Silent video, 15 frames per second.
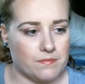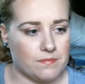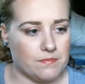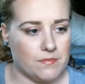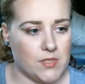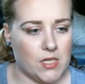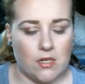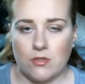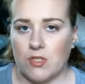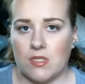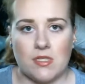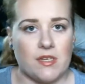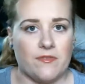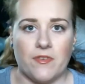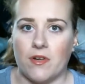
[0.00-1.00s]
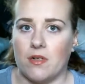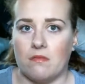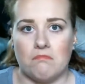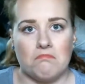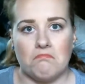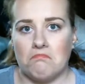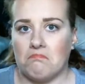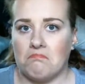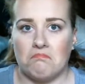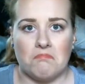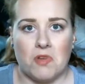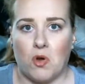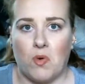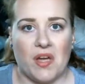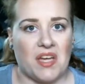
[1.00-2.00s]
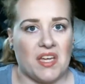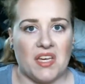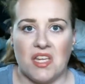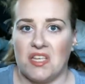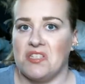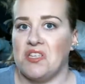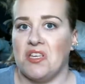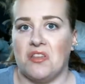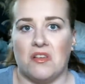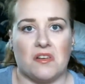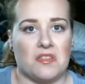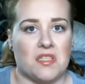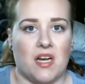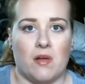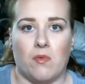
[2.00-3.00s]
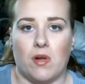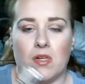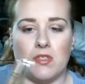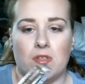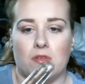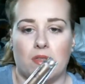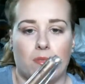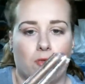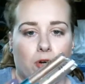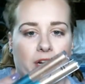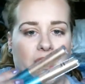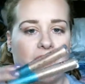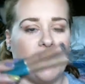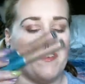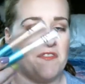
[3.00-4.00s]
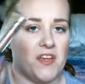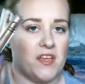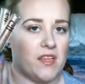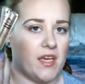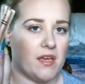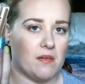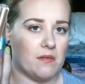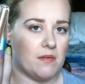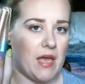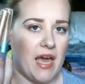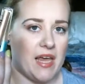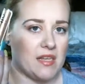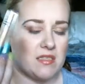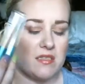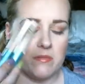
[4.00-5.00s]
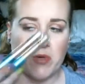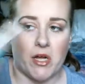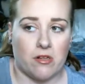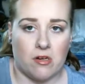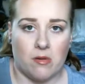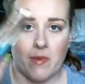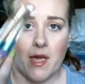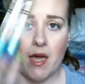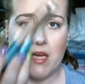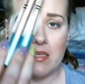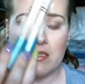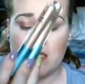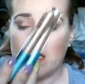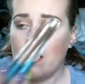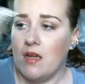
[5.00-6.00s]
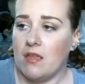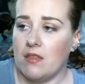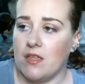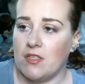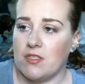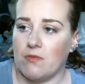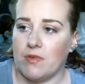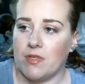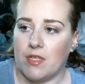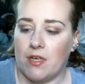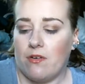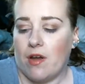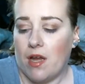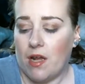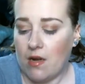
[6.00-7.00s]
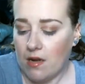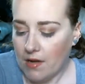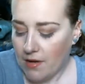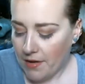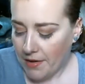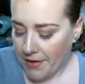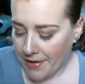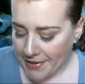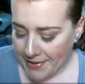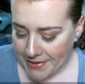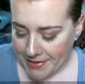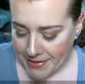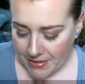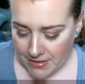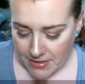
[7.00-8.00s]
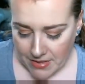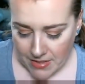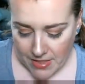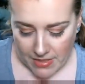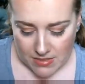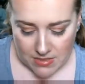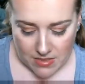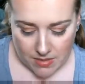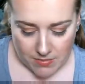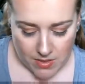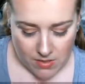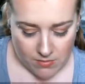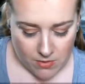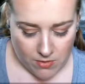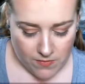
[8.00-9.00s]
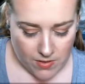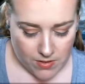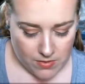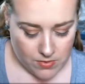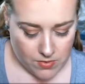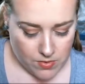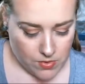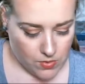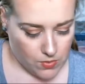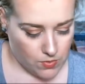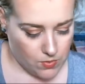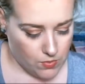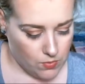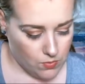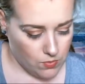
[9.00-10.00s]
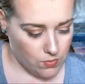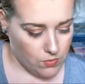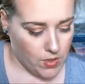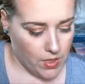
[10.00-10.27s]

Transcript: you know, just different quick and easy looks that I want to do in the morning if I feel like adding some color to my eyes. These are really great. Next, I'm going to move on to,